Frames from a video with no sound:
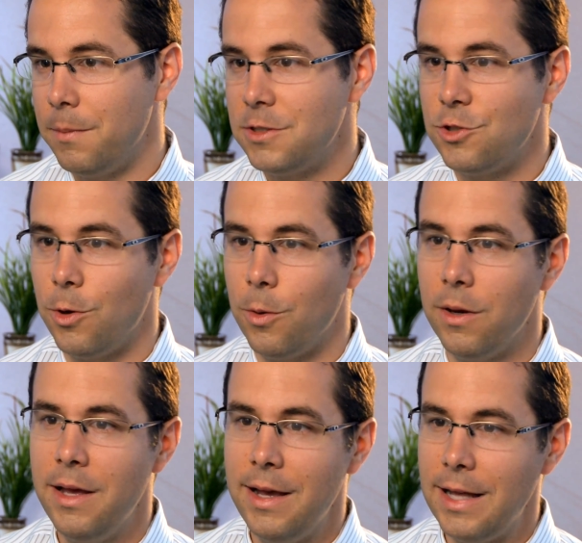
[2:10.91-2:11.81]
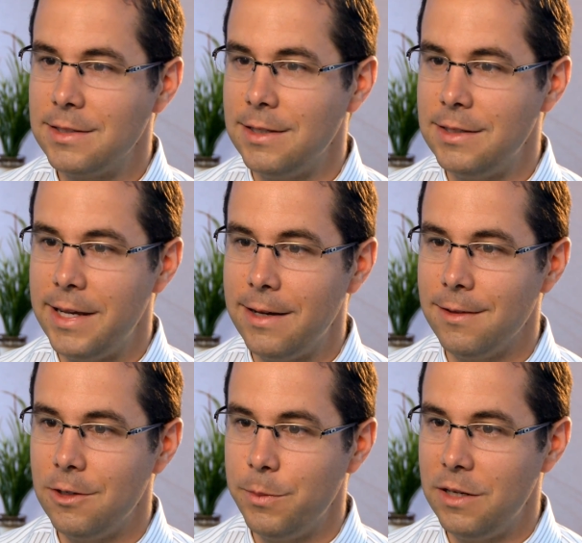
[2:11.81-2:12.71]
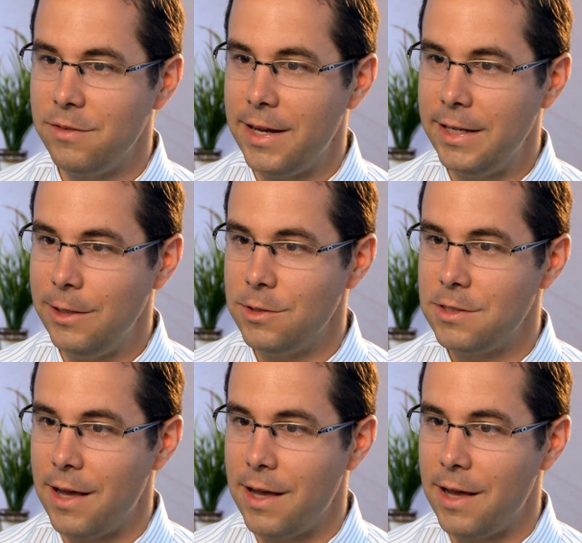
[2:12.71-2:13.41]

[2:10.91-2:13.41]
So it's going to take a little bit of getting used